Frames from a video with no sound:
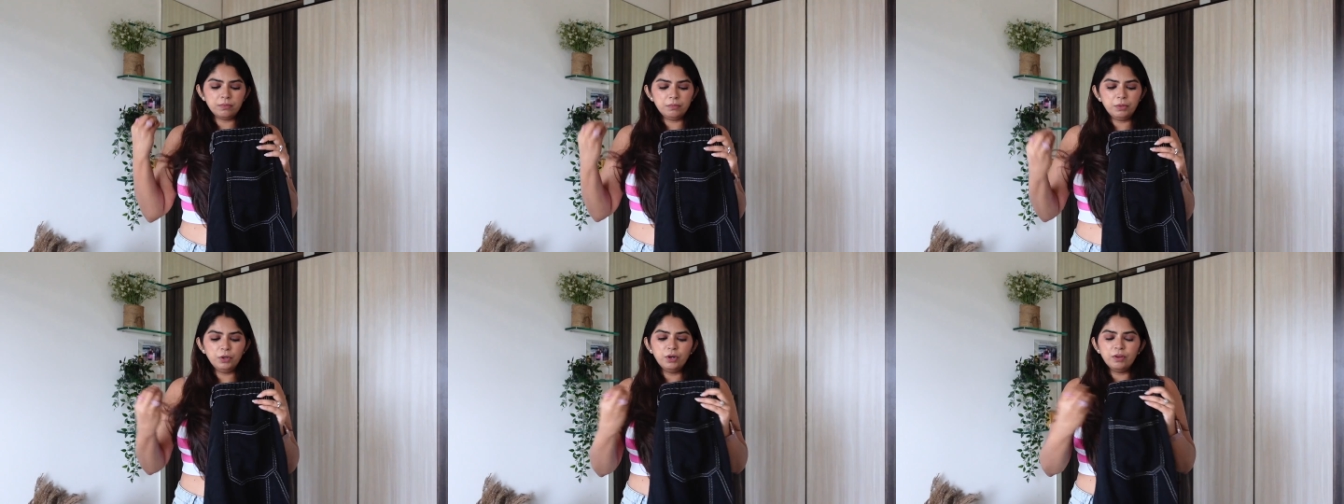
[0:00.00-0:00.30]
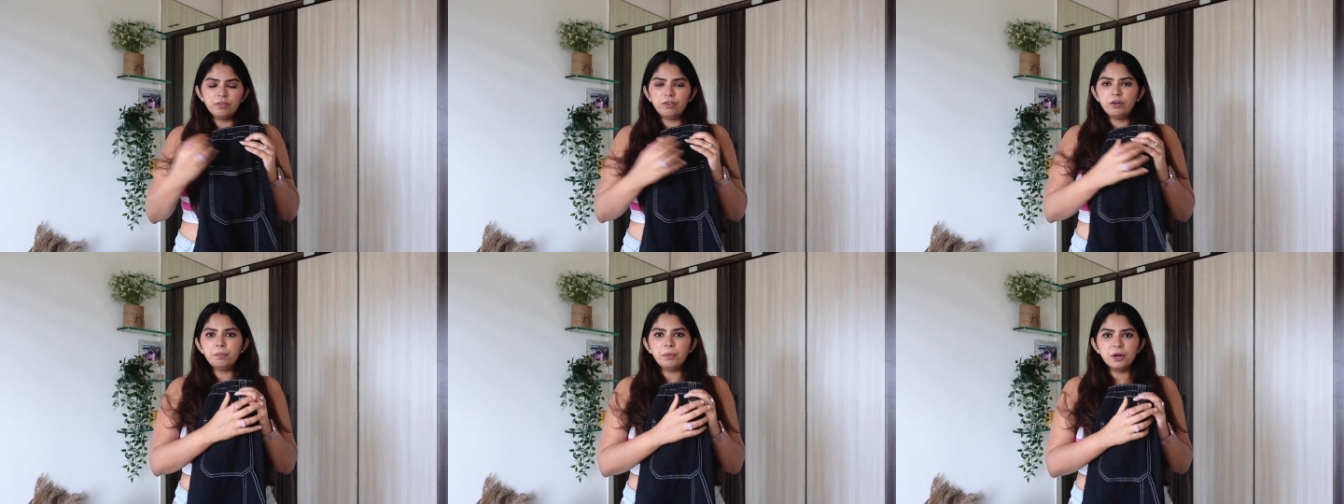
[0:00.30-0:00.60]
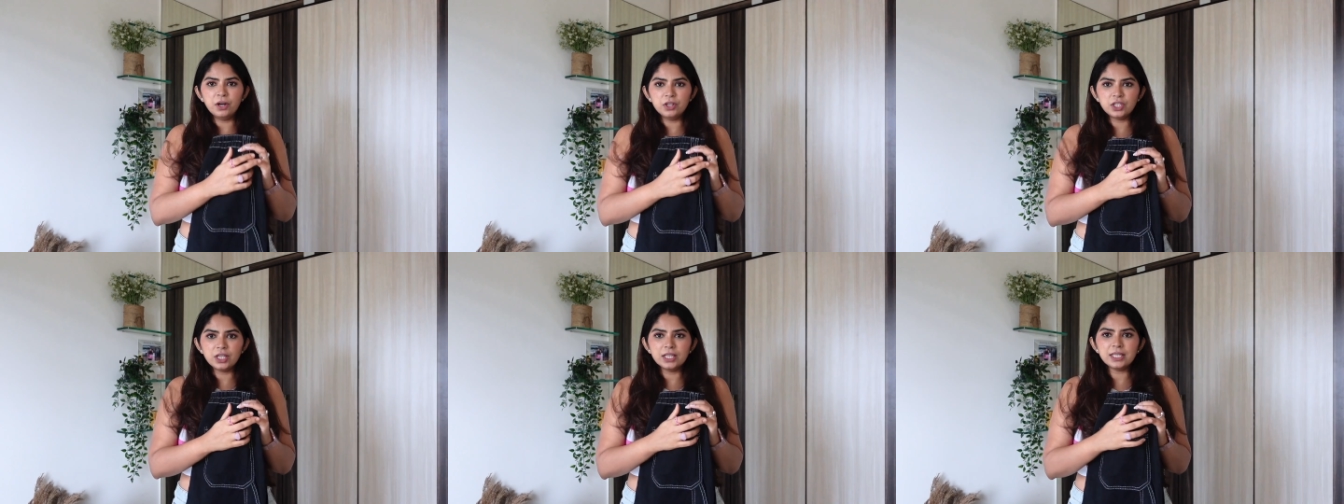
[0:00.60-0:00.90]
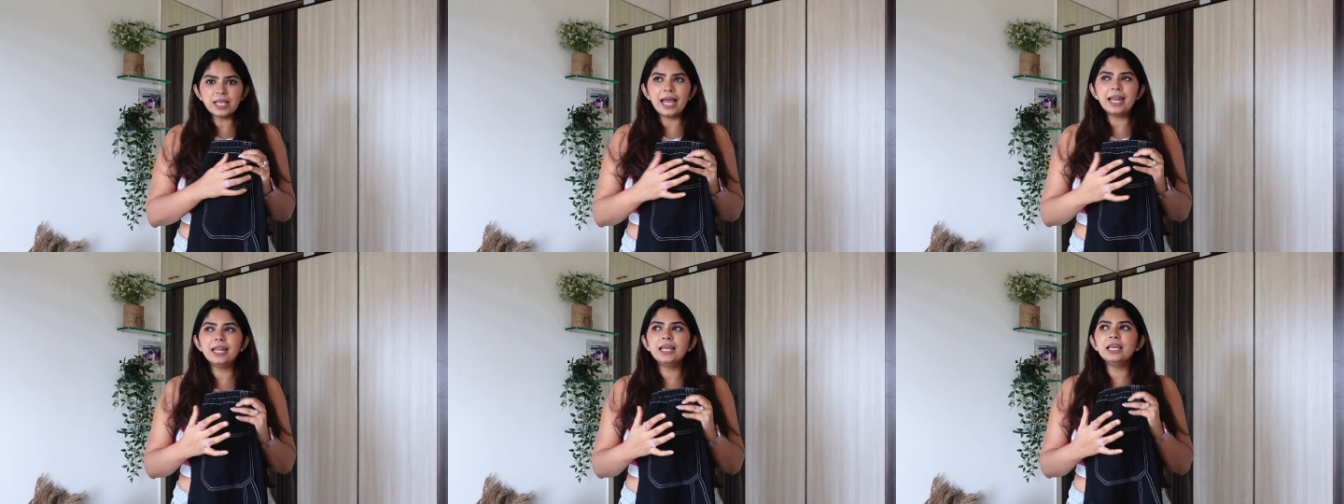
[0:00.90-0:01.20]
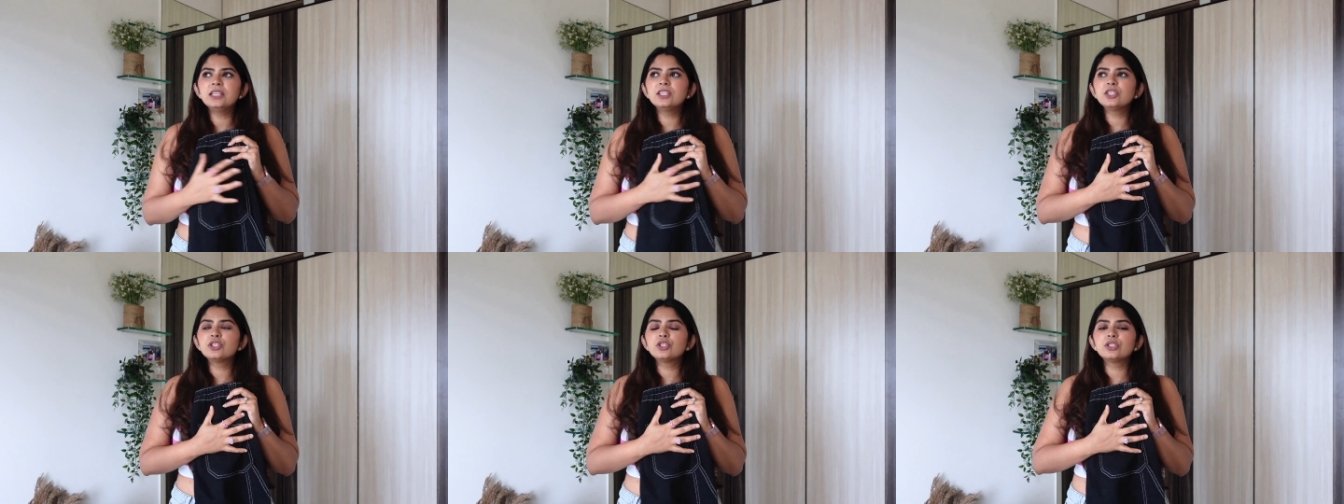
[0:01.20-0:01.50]
beautiful purchase, and
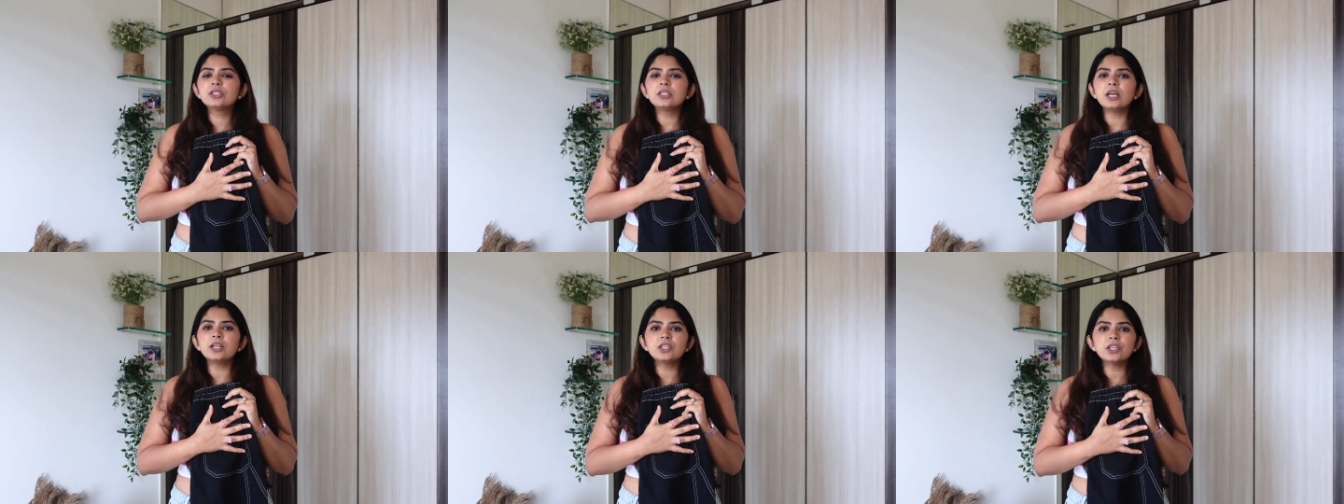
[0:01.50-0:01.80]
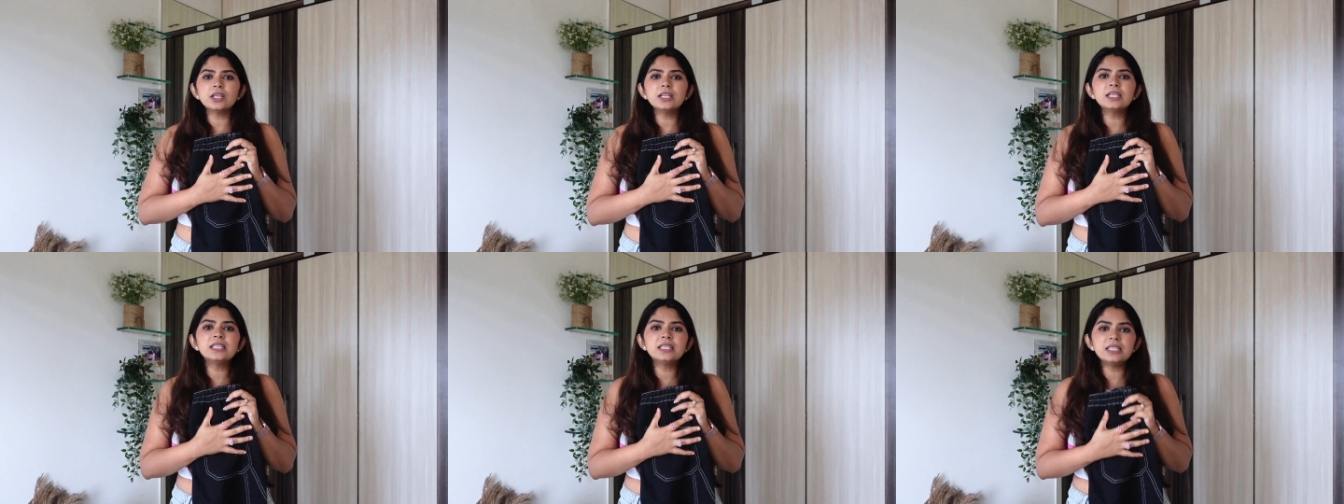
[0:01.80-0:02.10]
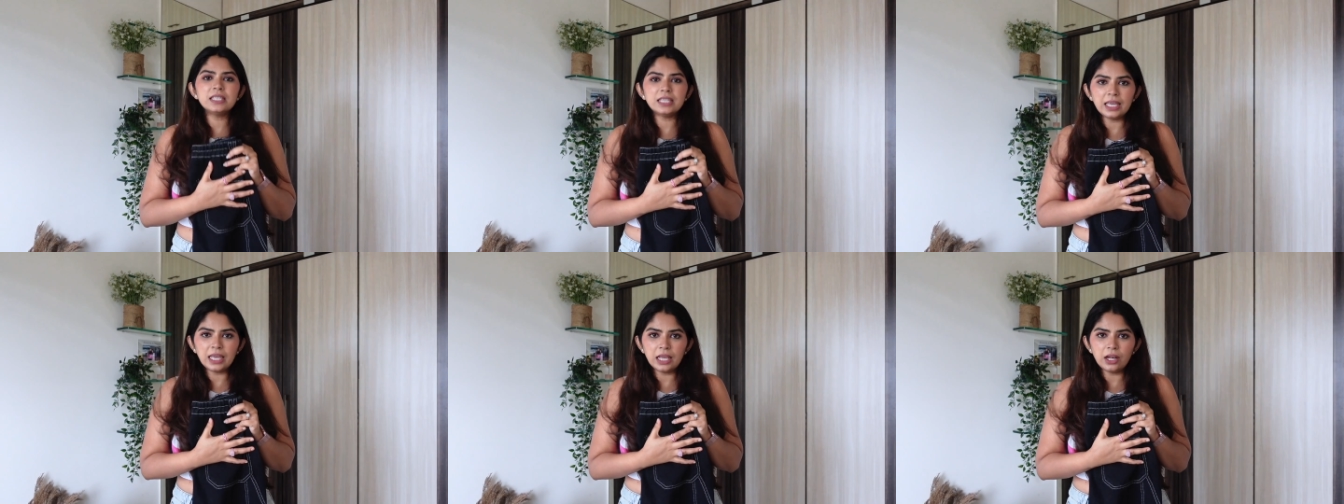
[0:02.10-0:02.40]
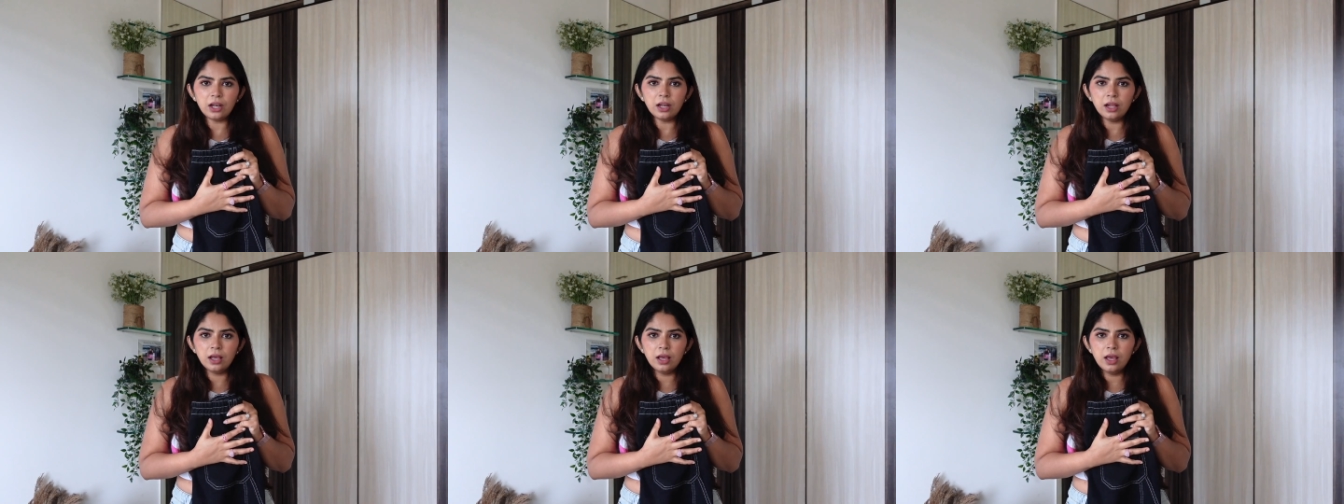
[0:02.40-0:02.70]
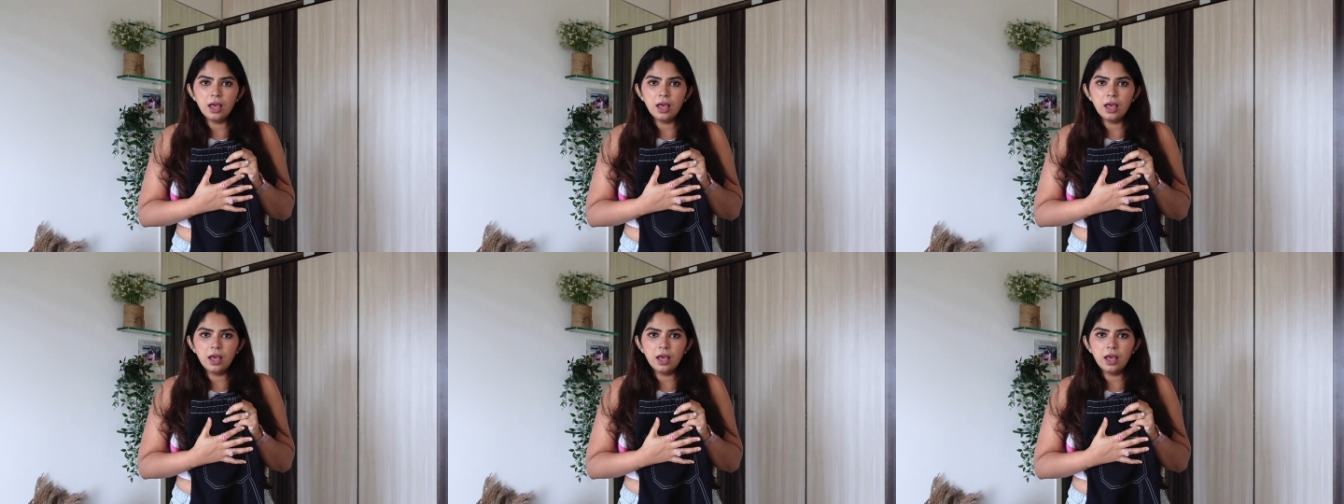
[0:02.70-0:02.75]
it's such a steal.